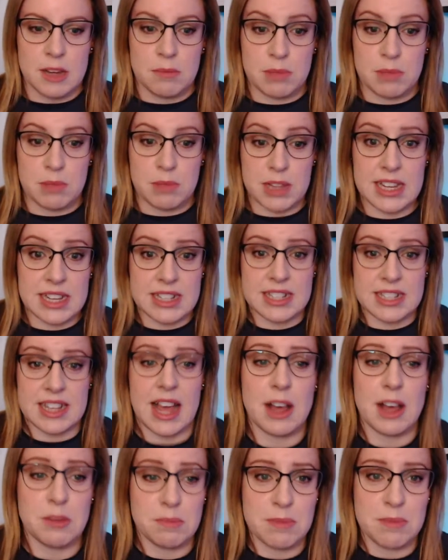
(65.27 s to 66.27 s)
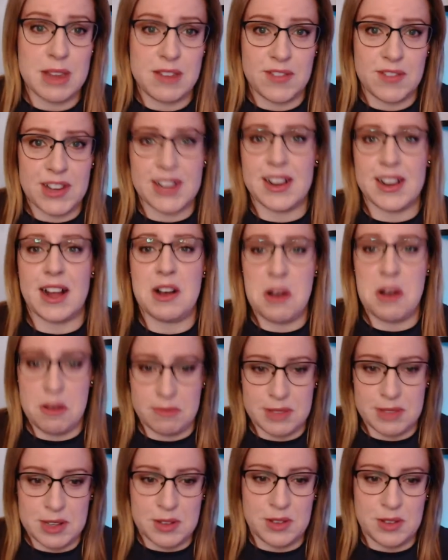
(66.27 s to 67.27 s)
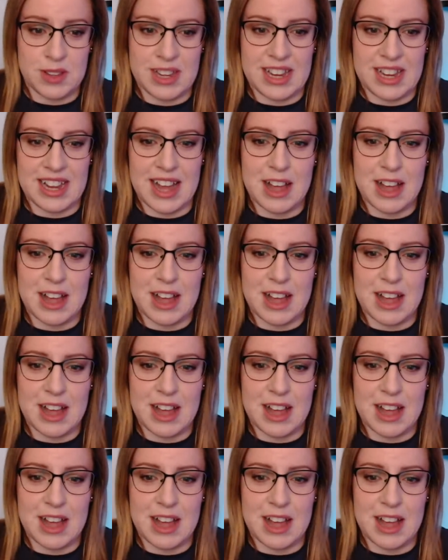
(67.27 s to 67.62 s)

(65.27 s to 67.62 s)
please help me figure out homeschooling,